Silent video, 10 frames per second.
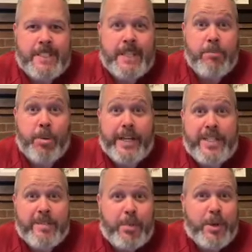
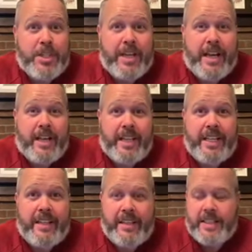abrasive
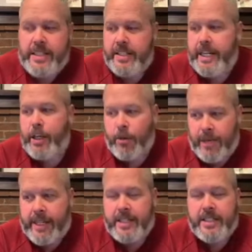personality, this is a
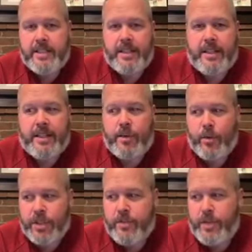great
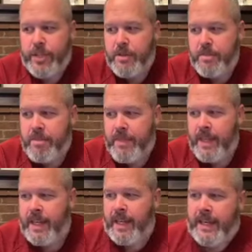course for you.
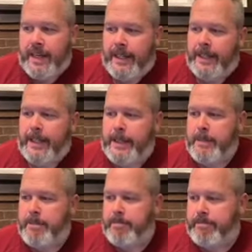This
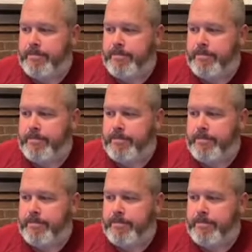one,